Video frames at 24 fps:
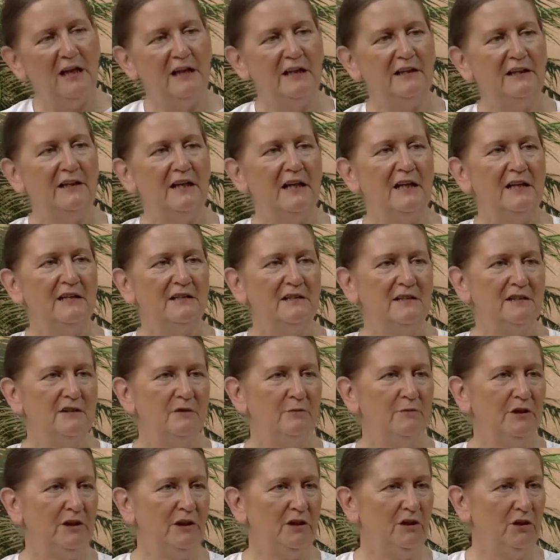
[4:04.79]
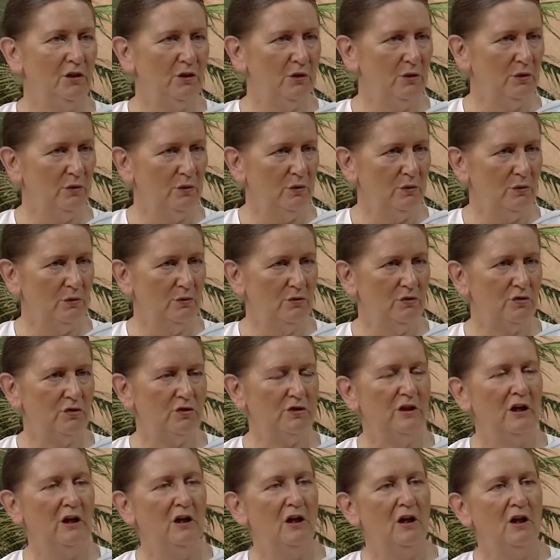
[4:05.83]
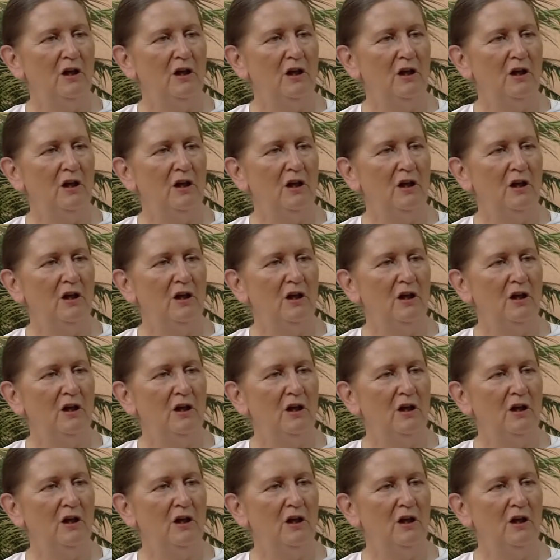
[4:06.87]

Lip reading: and it has to be used